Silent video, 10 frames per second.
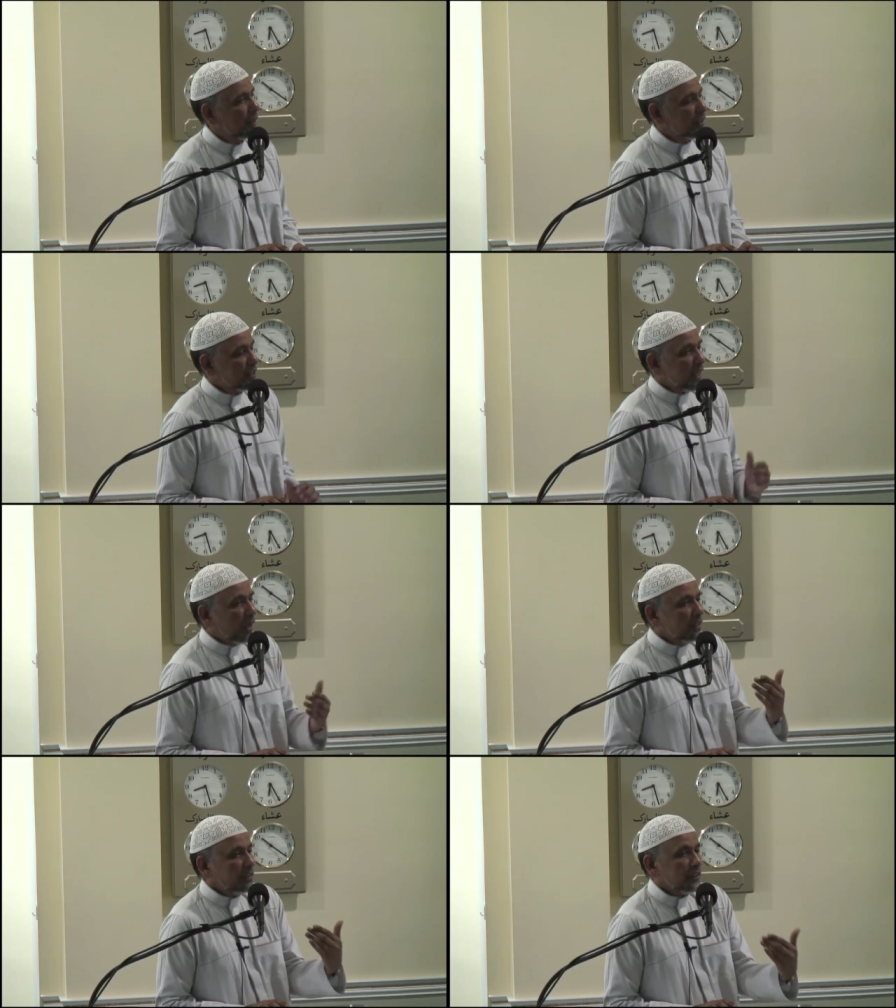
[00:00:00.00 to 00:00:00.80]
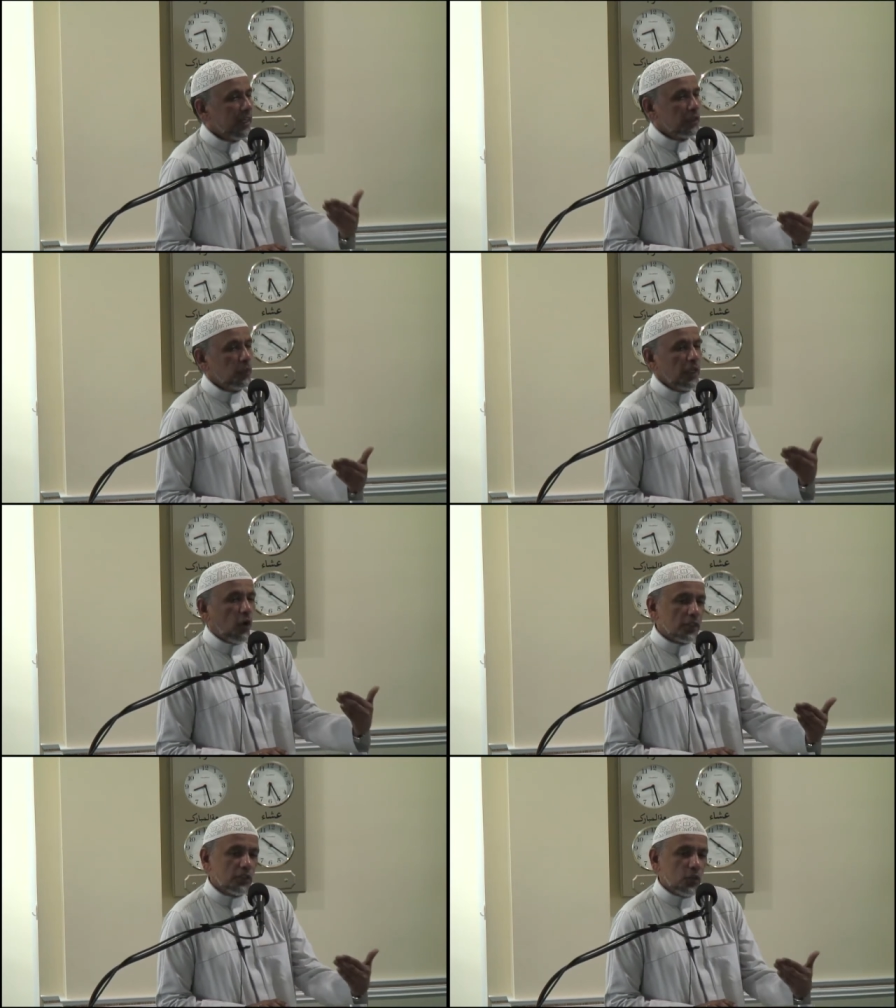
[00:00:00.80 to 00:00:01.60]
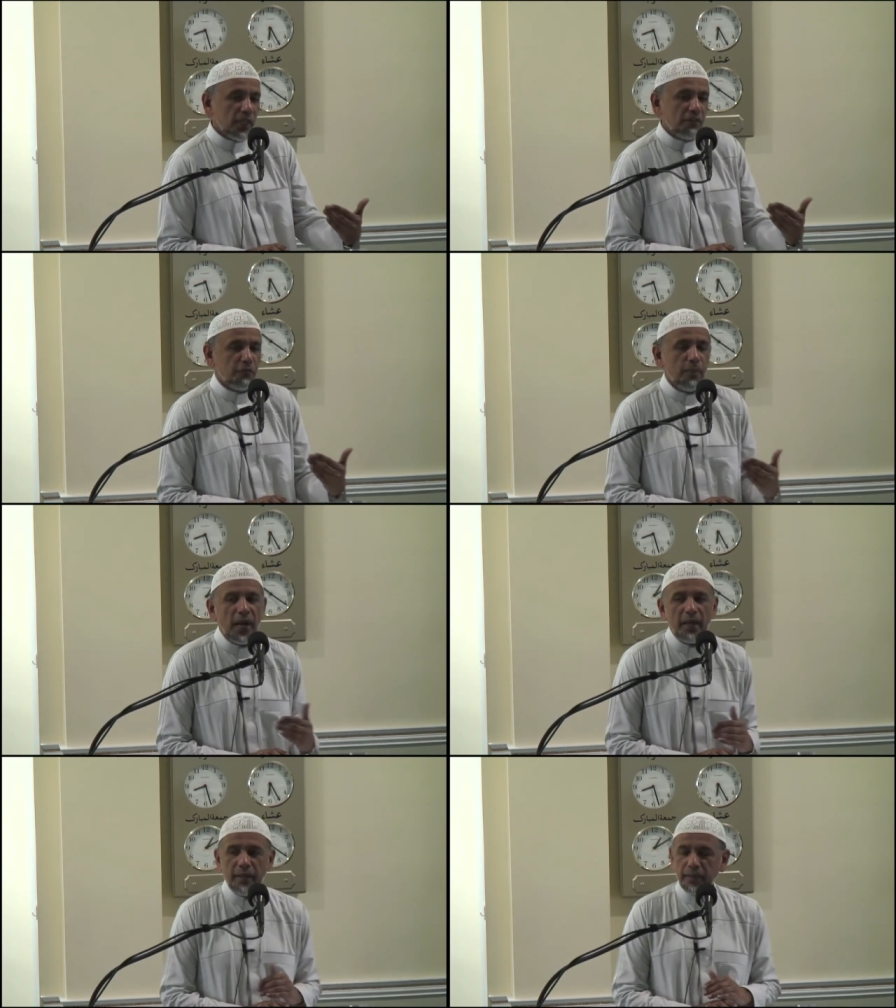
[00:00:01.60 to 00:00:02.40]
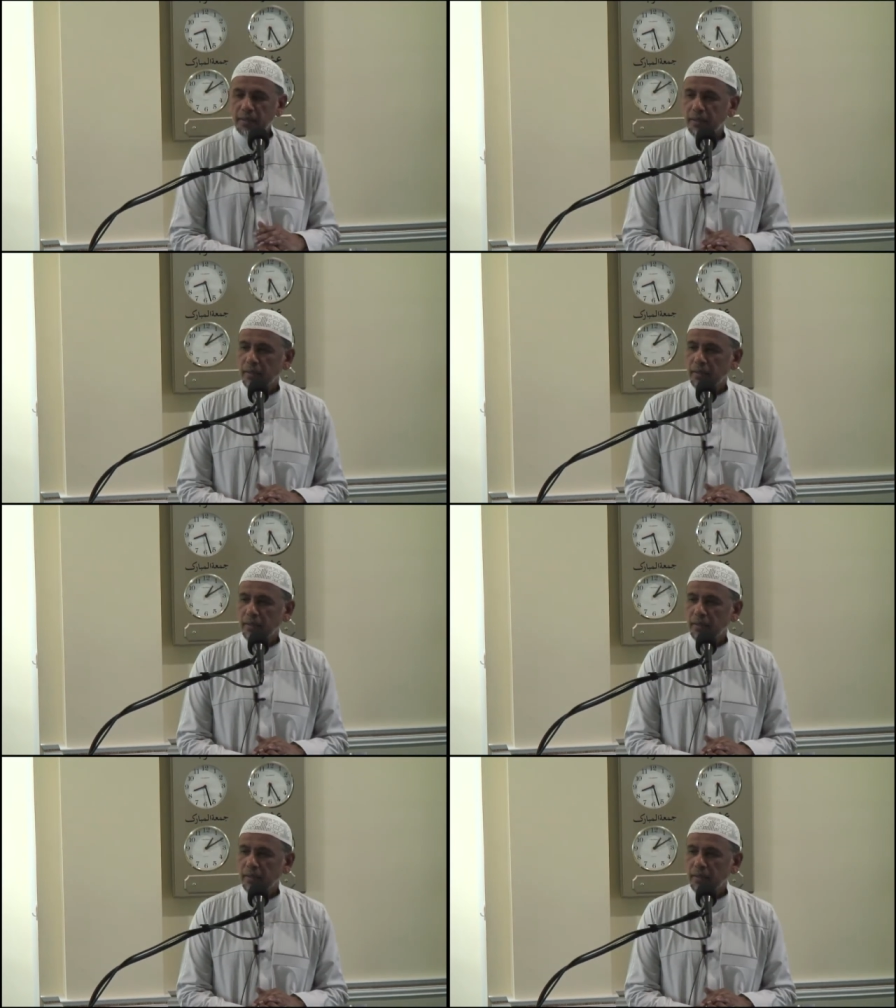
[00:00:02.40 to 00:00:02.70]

The standard that we ought to live by.